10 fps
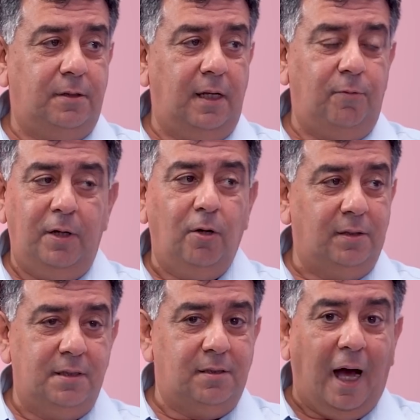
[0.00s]
thing, we
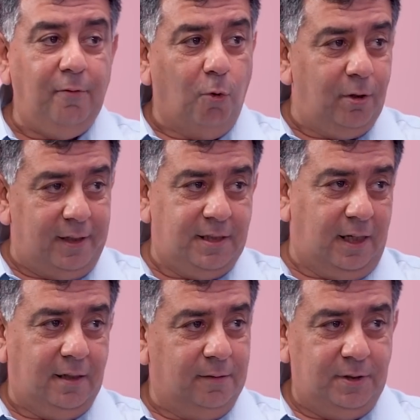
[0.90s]
got this high voltage
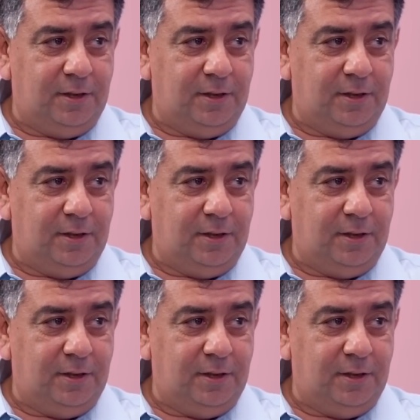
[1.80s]
error which